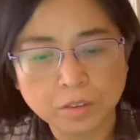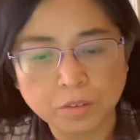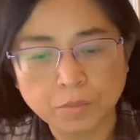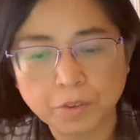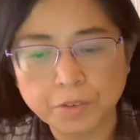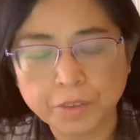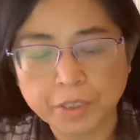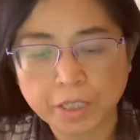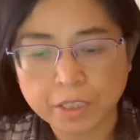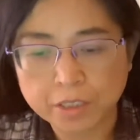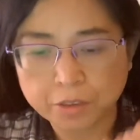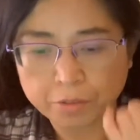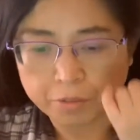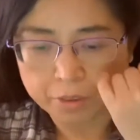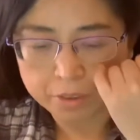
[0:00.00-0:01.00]
very
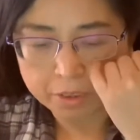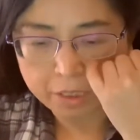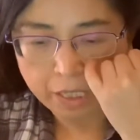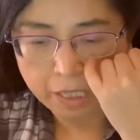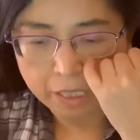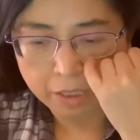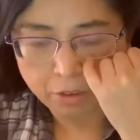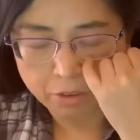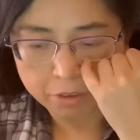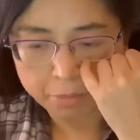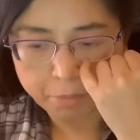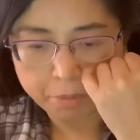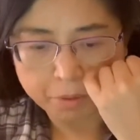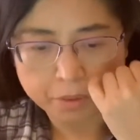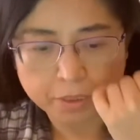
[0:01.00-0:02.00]
next to the styloid
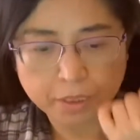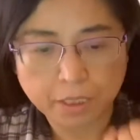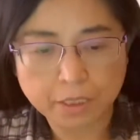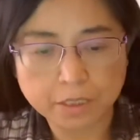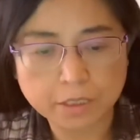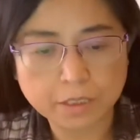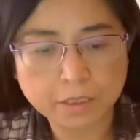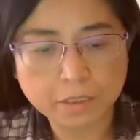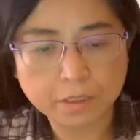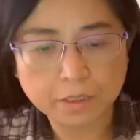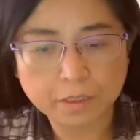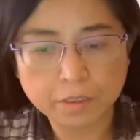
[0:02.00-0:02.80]
process